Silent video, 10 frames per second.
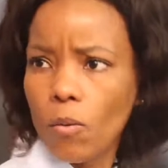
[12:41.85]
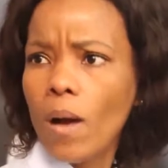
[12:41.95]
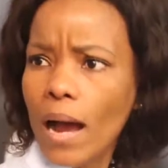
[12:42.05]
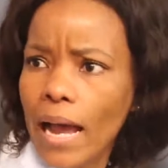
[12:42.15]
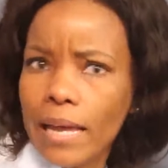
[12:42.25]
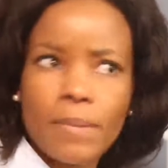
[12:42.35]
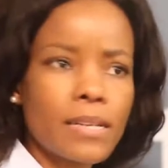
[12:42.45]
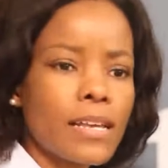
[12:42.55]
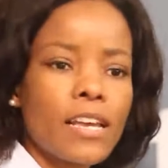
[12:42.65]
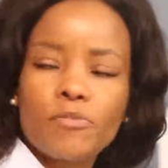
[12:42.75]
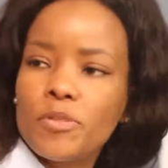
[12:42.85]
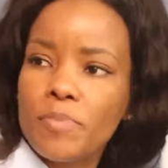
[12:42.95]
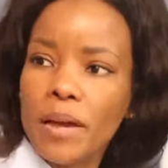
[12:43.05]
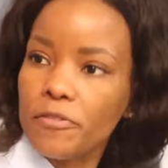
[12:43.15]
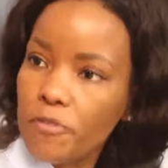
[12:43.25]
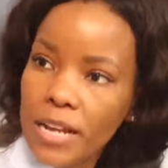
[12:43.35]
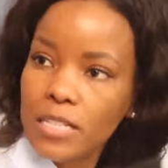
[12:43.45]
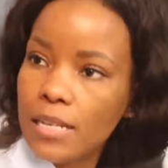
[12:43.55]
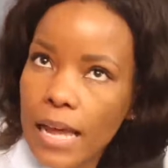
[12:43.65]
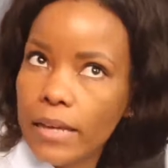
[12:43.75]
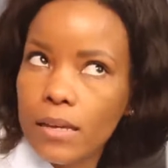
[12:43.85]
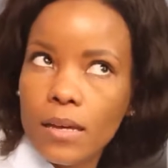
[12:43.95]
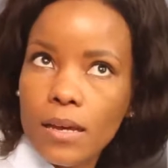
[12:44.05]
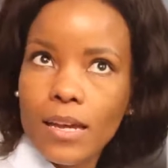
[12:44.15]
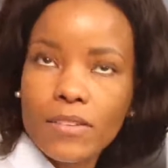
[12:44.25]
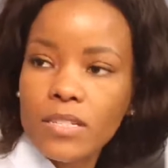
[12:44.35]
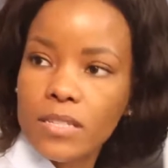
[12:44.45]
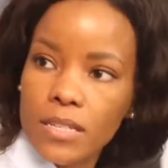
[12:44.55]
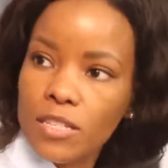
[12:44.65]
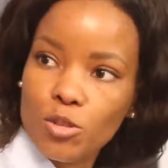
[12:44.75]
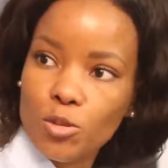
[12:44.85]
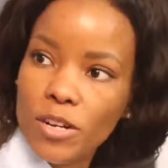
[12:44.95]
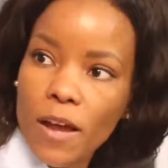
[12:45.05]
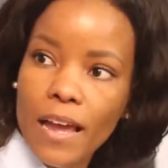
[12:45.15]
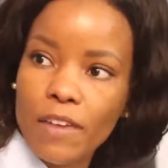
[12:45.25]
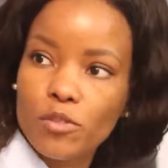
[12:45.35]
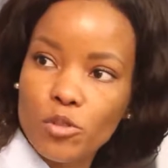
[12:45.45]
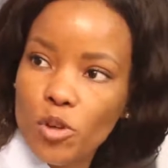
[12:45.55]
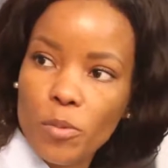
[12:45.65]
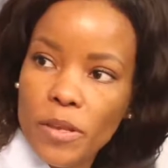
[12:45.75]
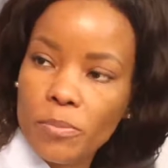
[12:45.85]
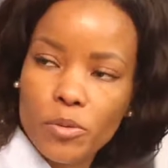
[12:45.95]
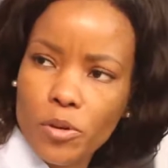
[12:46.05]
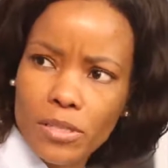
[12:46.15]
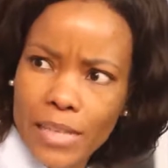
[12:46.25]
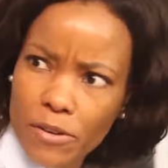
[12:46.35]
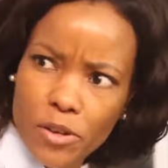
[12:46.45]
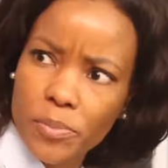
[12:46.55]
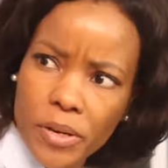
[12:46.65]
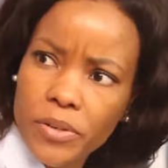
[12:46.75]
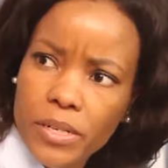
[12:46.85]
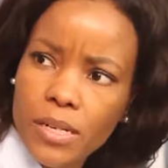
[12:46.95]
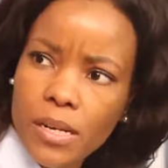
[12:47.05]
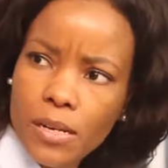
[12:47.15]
Why? But they have been my friends like ever since. So now I have to drop them because they are not married.